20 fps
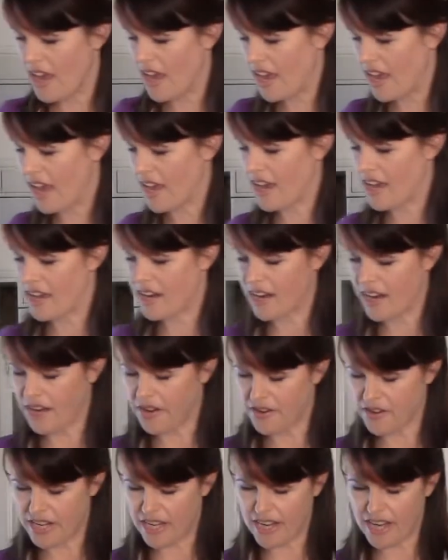and I
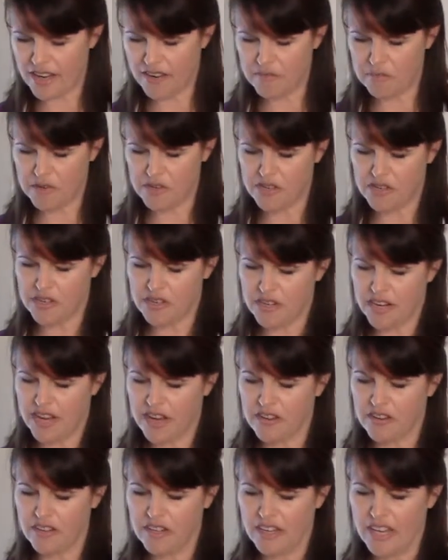already have measured
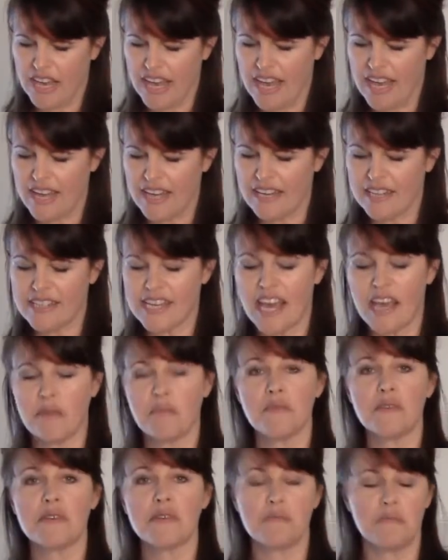out a
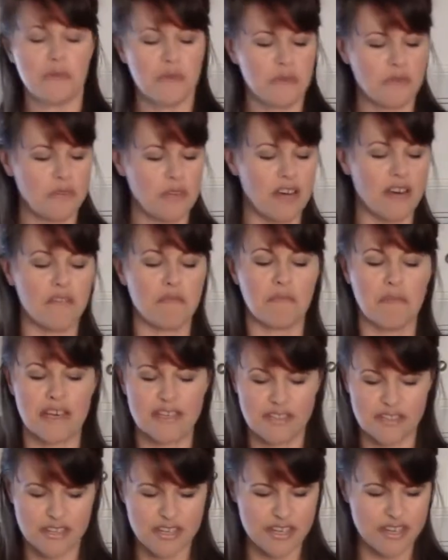tablespoon of
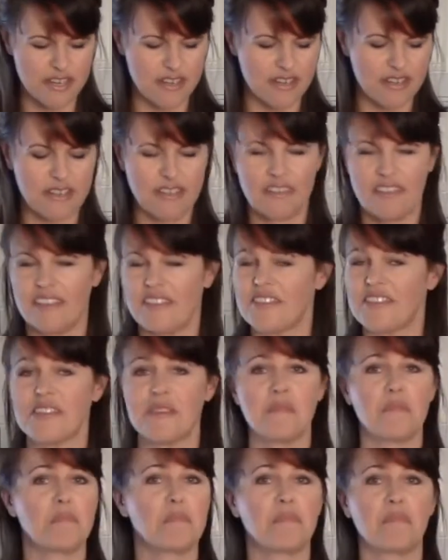mustard. It's
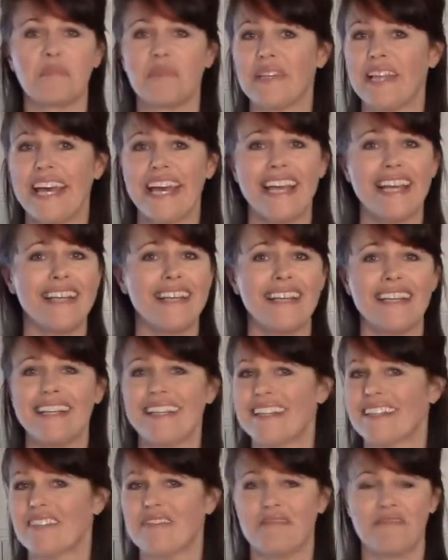just plain,
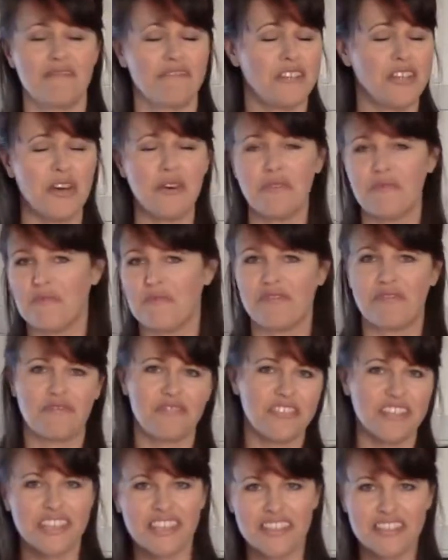no
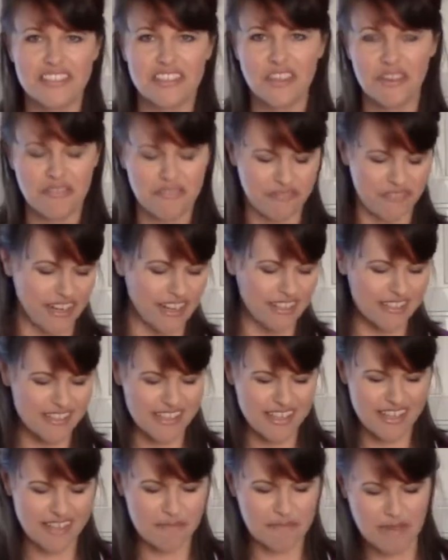frills, no
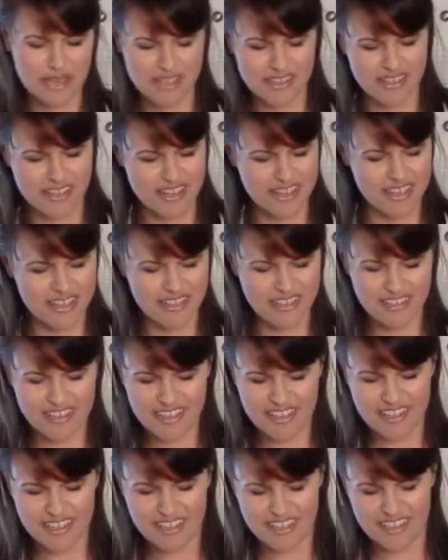fancy mustard.
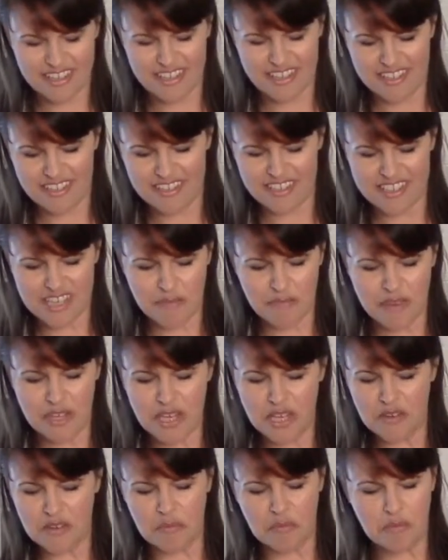Something
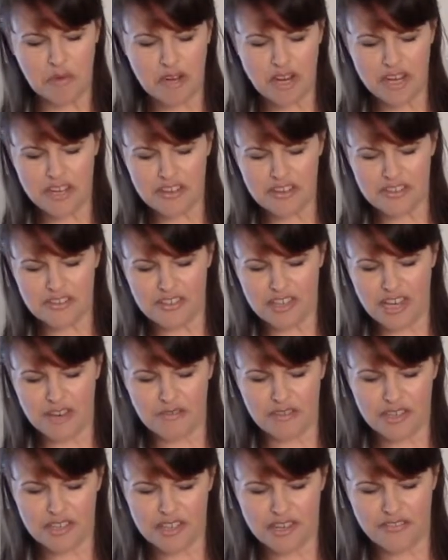you would put on your
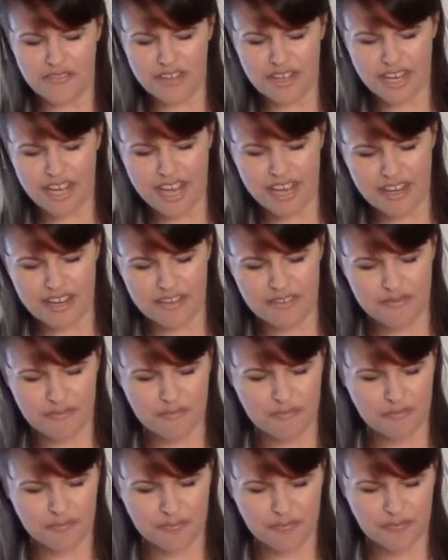sandwich every day.
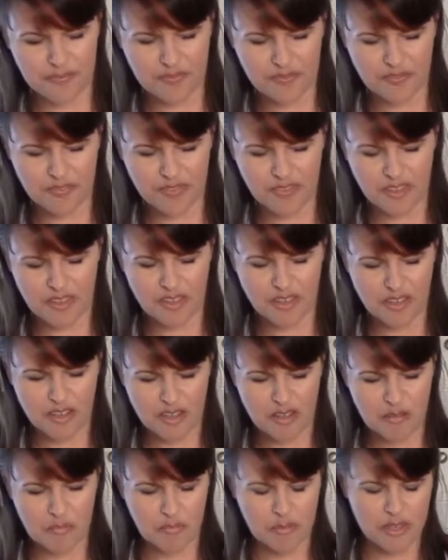
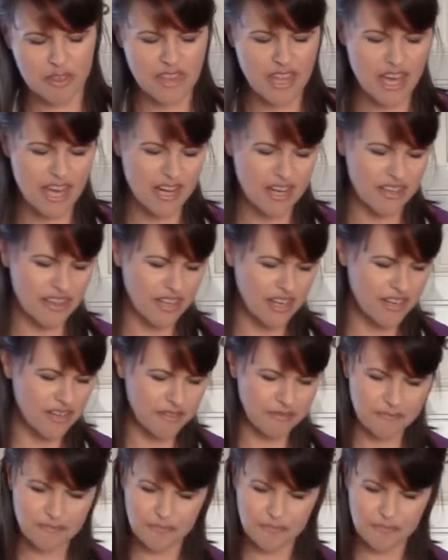Put that in there.